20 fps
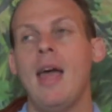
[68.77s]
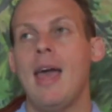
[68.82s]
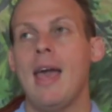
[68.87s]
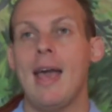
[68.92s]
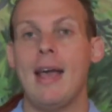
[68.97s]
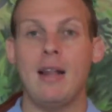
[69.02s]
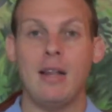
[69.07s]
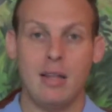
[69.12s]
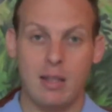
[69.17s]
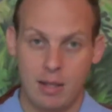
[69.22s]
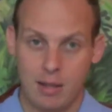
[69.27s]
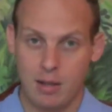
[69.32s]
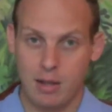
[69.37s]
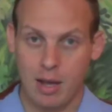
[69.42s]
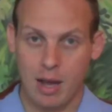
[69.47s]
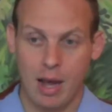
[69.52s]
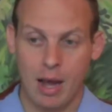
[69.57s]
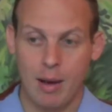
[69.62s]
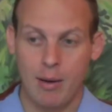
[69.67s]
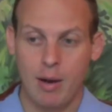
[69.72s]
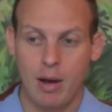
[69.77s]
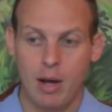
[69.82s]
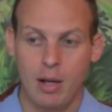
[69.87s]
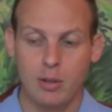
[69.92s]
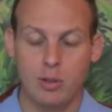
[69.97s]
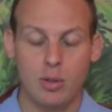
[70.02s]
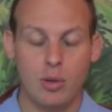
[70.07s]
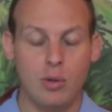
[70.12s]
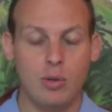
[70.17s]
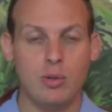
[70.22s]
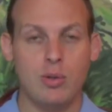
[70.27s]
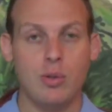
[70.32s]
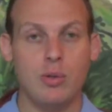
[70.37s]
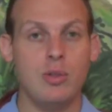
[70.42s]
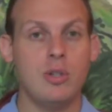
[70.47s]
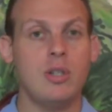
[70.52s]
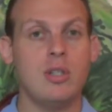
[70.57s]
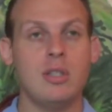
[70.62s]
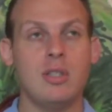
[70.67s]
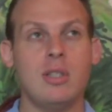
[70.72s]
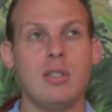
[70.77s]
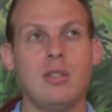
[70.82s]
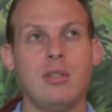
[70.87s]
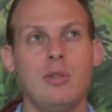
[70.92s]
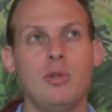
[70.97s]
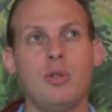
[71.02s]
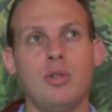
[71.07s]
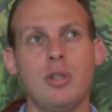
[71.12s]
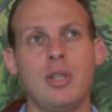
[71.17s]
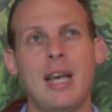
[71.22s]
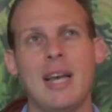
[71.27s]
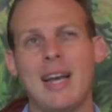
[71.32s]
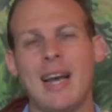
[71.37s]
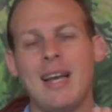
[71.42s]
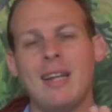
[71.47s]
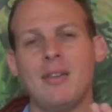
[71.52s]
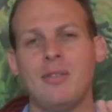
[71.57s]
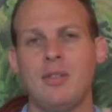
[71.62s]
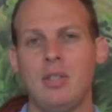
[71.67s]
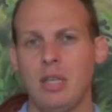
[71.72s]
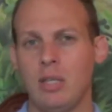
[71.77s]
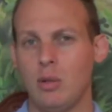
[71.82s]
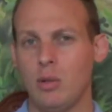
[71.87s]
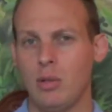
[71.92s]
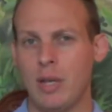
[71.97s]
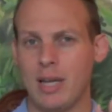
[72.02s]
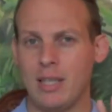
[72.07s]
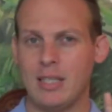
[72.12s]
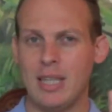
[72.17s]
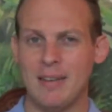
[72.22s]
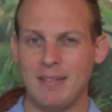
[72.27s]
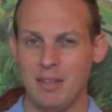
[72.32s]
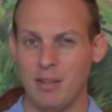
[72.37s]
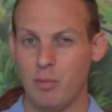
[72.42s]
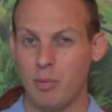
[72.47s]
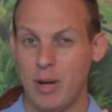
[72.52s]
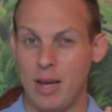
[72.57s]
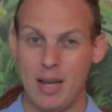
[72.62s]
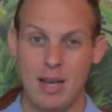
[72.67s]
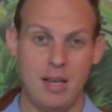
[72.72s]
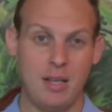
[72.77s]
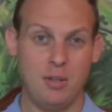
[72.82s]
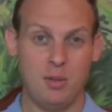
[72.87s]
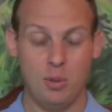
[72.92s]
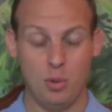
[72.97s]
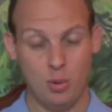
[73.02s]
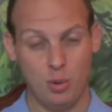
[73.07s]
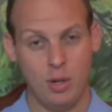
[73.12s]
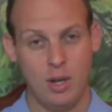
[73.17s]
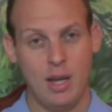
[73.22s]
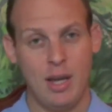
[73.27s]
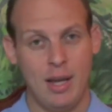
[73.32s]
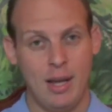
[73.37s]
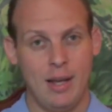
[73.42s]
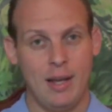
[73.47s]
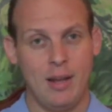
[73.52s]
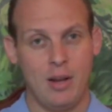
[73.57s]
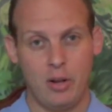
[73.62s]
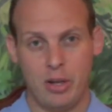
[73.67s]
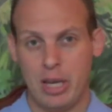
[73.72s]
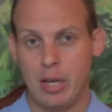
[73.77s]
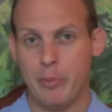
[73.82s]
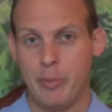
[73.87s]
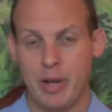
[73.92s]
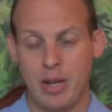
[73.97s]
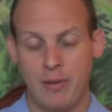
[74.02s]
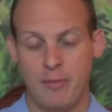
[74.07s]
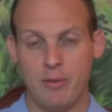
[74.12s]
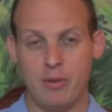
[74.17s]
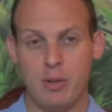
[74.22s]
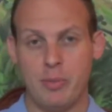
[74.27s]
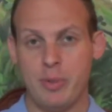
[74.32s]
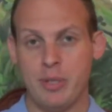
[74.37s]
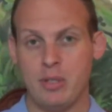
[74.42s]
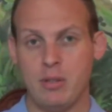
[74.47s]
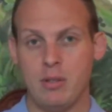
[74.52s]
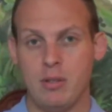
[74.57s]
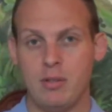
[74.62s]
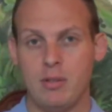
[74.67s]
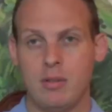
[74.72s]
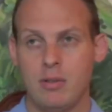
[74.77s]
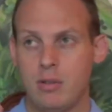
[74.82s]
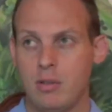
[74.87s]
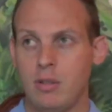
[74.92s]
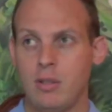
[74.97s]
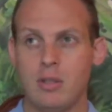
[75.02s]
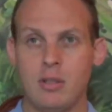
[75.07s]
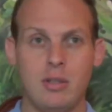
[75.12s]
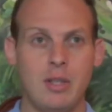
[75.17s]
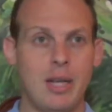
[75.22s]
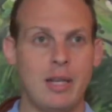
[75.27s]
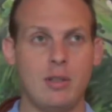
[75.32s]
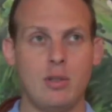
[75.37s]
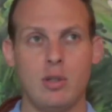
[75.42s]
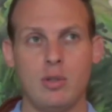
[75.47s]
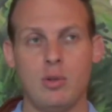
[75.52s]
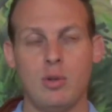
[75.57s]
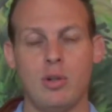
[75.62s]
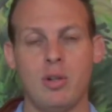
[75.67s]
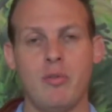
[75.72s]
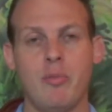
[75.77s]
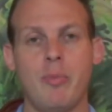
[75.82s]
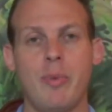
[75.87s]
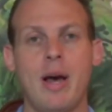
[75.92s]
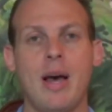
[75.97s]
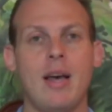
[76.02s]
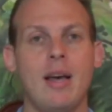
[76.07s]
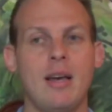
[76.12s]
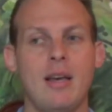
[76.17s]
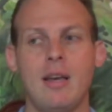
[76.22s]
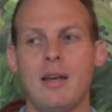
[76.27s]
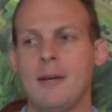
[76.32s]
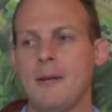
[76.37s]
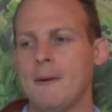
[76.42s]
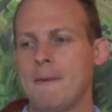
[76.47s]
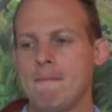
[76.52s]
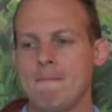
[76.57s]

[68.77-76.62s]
And also, so there's usually I kind of stick to like 7 ways to get money for your business. These are like sort of my